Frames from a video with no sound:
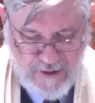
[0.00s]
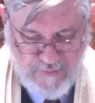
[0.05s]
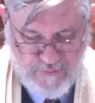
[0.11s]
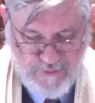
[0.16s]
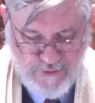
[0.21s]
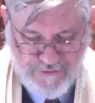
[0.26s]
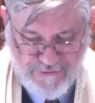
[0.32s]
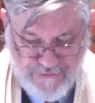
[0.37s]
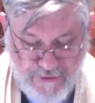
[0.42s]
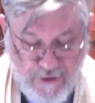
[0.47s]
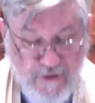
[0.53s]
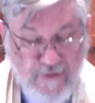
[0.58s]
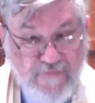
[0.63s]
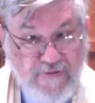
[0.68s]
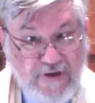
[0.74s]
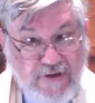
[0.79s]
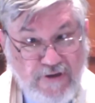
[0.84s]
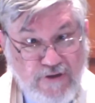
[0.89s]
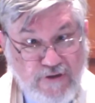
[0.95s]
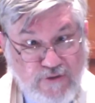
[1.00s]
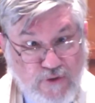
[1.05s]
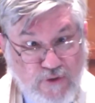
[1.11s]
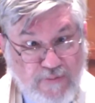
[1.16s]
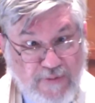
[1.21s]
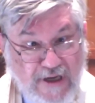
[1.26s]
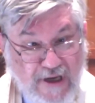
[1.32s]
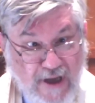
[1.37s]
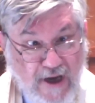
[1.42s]
Preserving
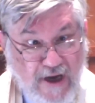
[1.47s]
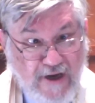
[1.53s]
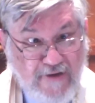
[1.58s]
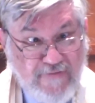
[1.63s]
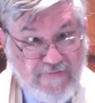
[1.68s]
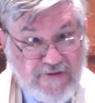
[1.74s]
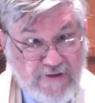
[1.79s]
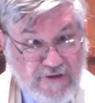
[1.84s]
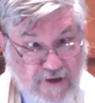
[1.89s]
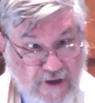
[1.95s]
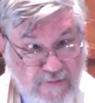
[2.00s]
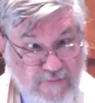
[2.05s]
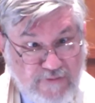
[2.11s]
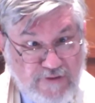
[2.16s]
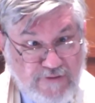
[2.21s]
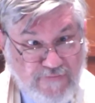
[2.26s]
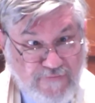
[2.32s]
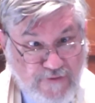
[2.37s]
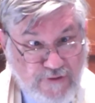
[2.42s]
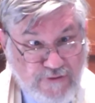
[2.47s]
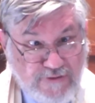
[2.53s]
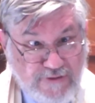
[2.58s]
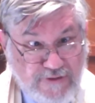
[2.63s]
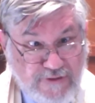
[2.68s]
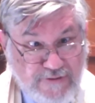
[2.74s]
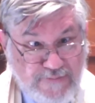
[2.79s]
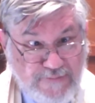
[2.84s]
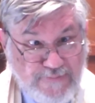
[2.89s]
human lives comes first.